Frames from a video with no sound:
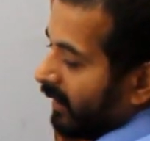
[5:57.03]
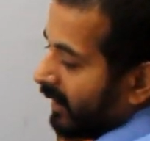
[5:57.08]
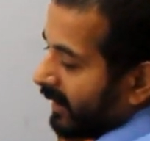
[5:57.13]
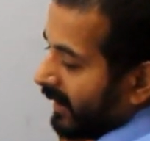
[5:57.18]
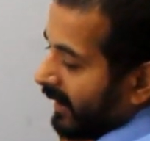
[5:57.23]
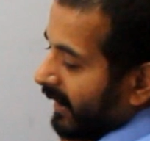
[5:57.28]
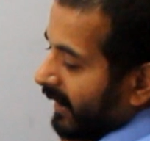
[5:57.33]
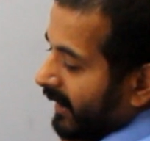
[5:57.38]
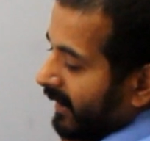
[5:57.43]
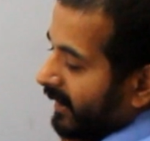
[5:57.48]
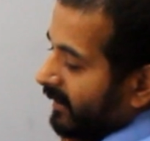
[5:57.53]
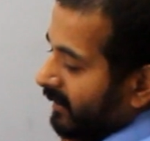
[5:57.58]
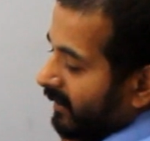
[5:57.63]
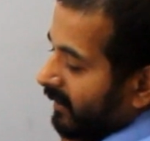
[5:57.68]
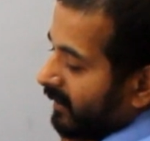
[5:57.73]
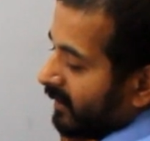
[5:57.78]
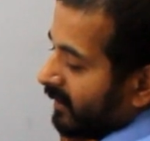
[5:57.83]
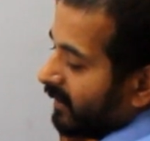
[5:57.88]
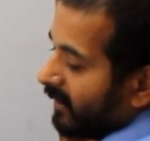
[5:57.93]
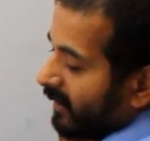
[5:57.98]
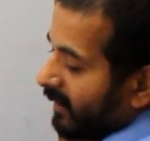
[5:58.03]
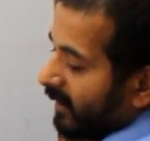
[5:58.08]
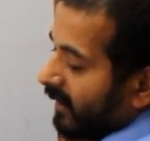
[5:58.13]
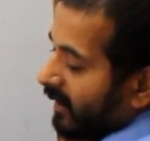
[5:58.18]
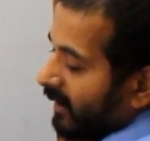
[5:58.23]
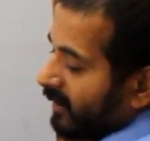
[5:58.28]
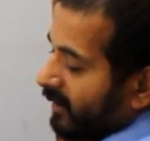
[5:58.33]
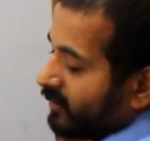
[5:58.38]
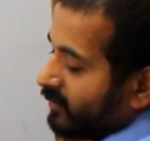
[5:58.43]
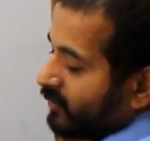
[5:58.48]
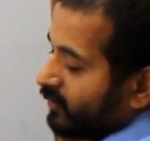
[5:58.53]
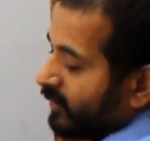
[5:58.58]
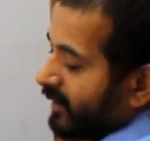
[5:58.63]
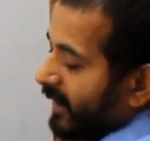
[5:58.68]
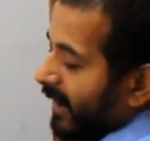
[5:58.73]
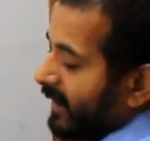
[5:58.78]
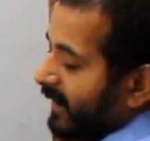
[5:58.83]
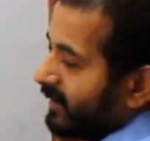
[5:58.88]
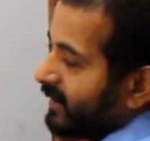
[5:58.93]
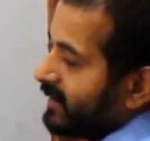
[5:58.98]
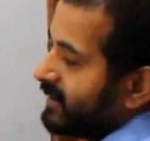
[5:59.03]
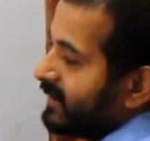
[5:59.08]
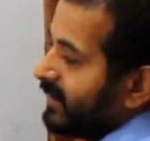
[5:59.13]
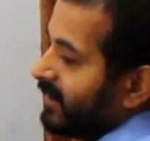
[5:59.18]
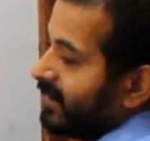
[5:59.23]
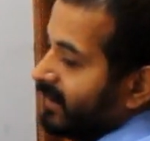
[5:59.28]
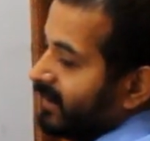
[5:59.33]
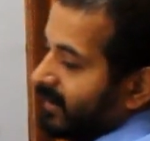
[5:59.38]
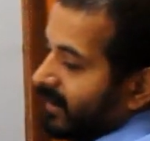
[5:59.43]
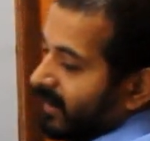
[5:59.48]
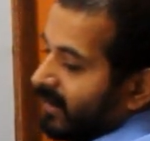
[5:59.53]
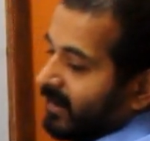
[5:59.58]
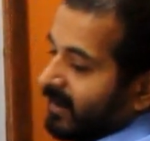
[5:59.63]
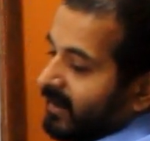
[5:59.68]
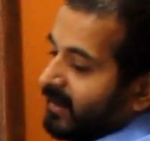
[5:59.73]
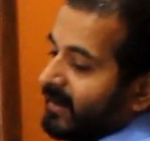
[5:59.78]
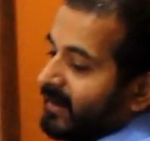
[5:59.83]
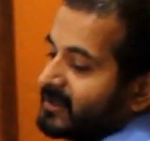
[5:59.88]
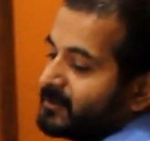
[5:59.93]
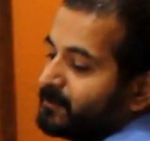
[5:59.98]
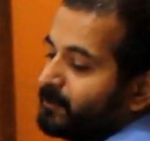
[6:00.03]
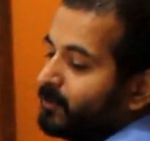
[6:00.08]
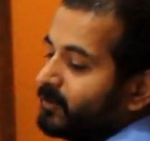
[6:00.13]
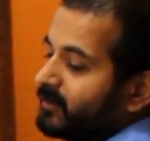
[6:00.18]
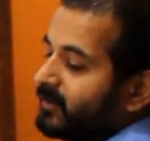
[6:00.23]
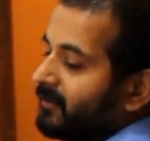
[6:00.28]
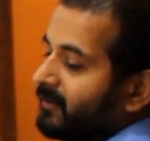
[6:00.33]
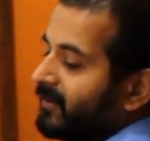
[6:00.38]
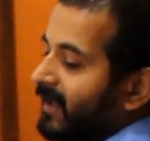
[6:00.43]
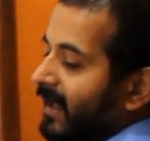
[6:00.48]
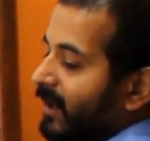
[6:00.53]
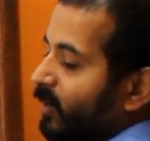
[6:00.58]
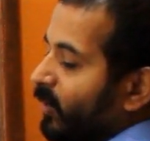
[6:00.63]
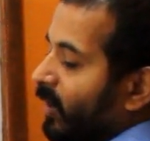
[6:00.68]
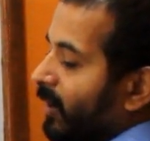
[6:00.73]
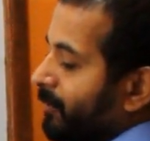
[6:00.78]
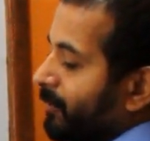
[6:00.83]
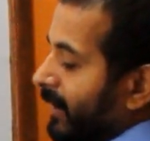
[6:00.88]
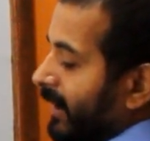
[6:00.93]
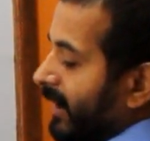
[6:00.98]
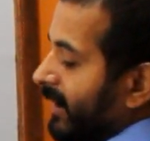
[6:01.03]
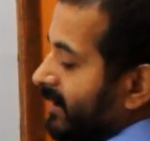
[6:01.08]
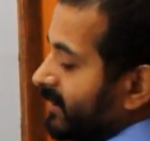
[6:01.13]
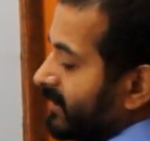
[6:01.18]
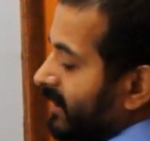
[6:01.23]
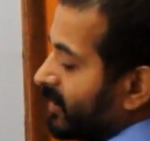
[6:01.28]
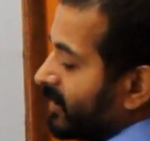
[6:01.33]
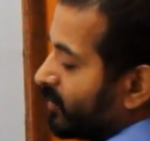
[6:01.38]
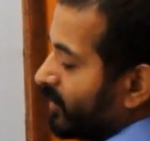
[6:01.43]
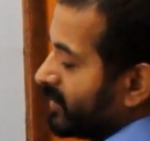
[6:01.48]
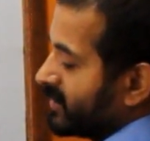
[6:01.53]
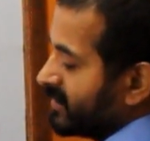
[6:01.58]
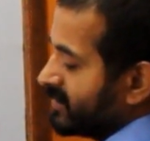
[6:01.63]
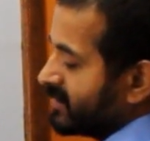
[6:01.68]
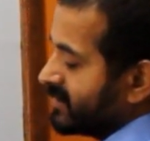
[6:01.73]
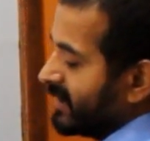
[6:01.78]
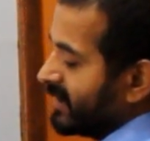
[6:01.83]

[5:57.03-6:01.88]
Again, to get the d, let's put the value of a in the equation